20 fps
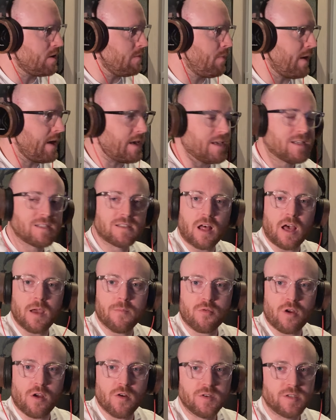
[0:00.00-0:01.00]
bass that I
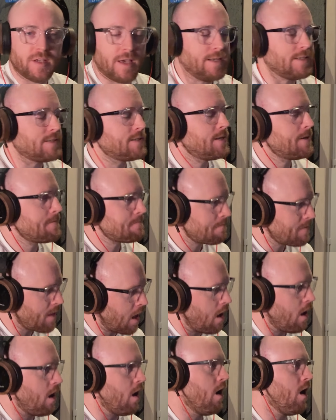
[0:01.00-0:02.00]
process?
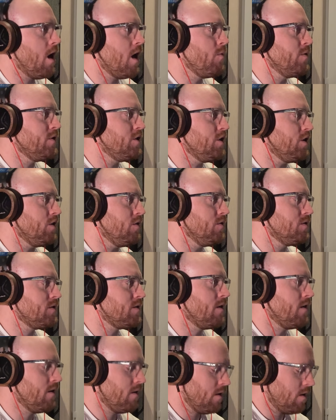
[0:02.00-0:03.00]
I would use
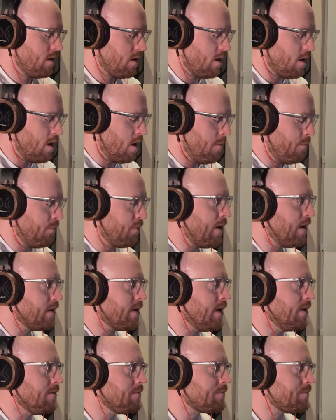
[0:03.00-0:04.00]
a
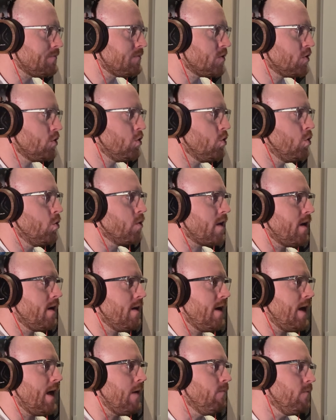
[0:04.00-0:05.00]
plugin called
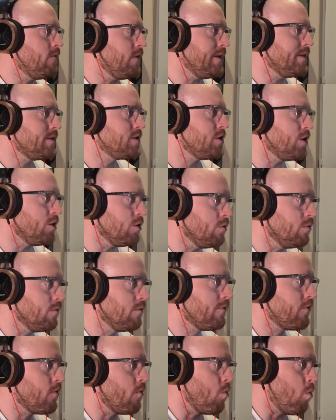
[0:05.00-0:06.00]
MV2
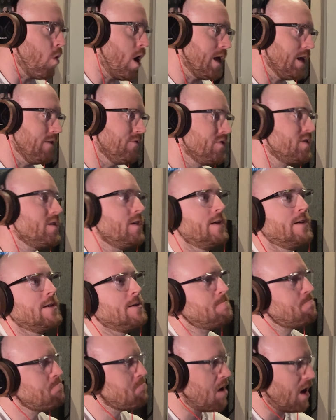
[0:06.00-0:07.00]
from Waves.
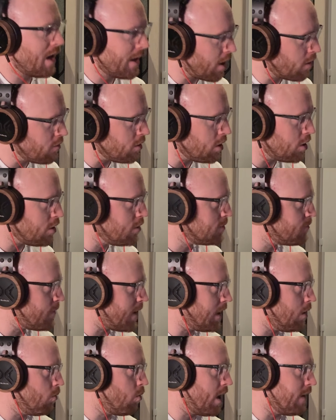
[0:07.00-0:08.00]
I don't use
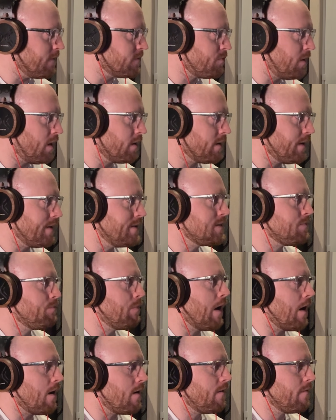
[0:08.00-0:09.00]
many Waves plugins,
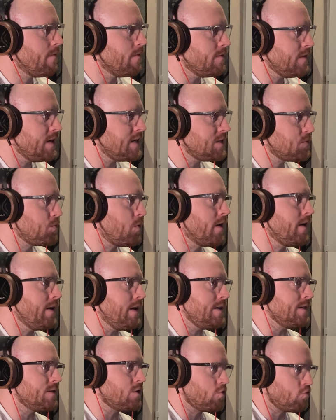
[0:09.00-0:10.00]
but this one
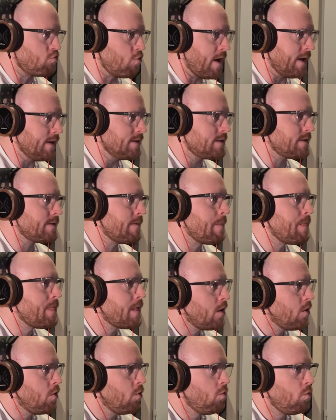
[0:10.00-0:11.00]
is great.
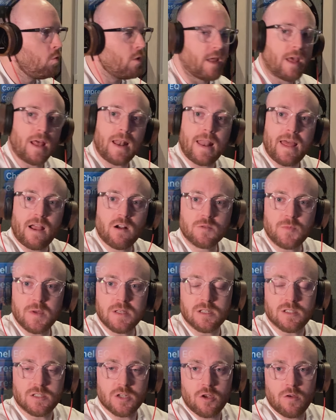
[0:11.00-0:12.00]
What it allows me
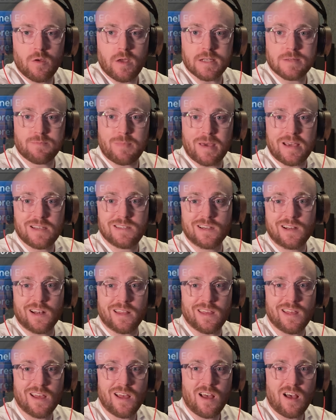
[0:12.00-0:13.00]
to do is
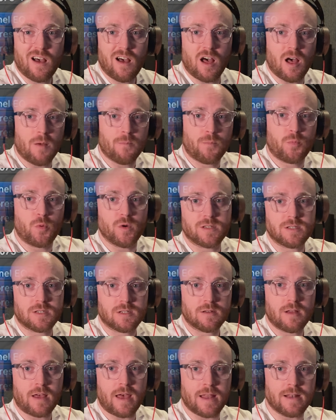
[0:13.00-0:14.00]
basically upwards
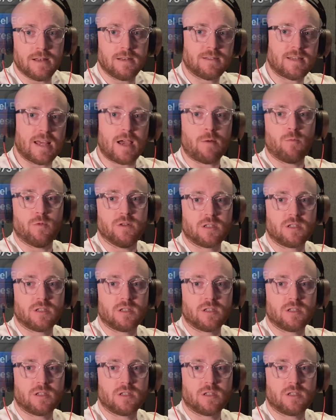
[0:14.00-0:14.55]
and downwards